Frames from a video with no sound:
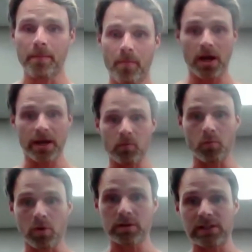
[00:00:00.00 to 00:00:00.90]
in mind, when
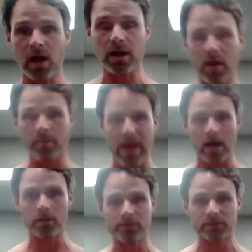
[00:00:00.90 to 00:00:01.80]
we're talking
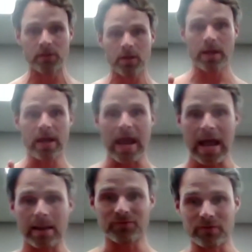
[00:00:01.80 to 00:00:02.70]
about
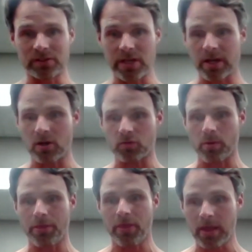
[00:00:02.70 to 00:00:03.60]
abs for singers,
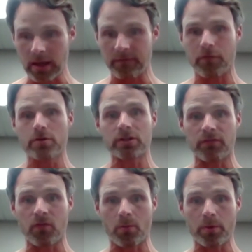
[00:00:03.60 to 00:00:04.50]
we're thinking first
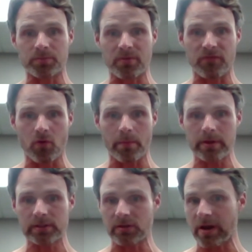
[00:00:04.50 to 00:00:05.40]
and foremost
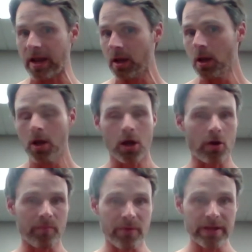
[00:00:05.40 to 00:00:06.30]
performance, okay?
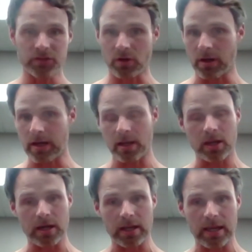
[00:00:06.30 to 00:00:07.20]
Obliques are going
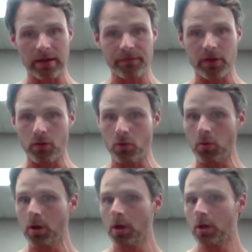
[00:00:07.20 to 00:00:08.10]
to give
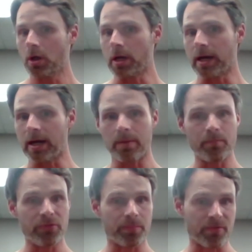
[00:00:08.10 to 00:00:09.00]
you
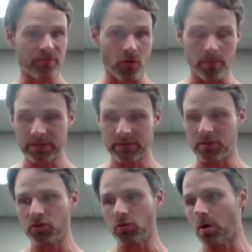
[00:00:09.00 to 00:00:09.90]
the performance
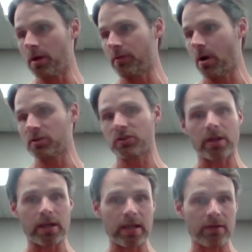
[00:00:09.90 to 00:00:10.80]
that you want. They're also
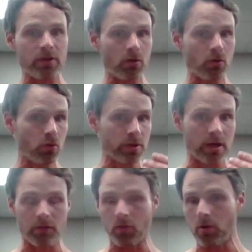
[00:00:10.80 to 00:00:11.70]
going to give you, you
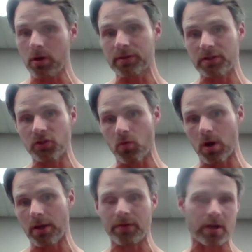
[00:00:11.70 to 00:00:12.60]
know, the look that you
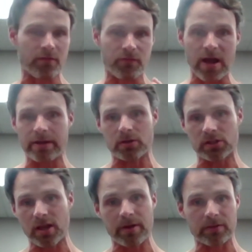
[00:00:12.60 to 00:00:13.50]
want. They're going to flatten your
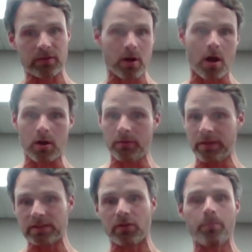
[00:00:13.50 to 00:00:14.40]
stomach. There are all of
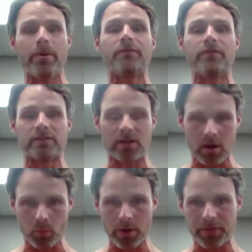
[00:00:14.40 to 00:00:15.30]
these other benefits that
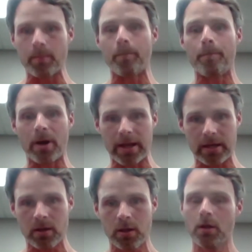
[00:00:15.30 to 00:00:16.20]
come with it. But,
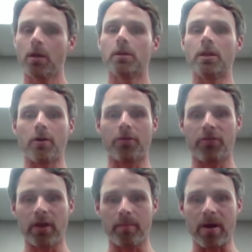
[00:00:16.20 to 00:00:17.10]
you know,
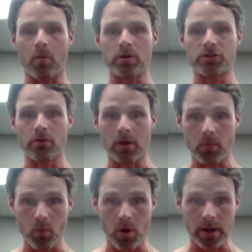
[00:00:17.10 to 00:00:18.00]
think about what you're doing.
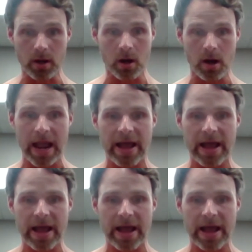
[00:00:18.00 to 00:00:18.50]
We want our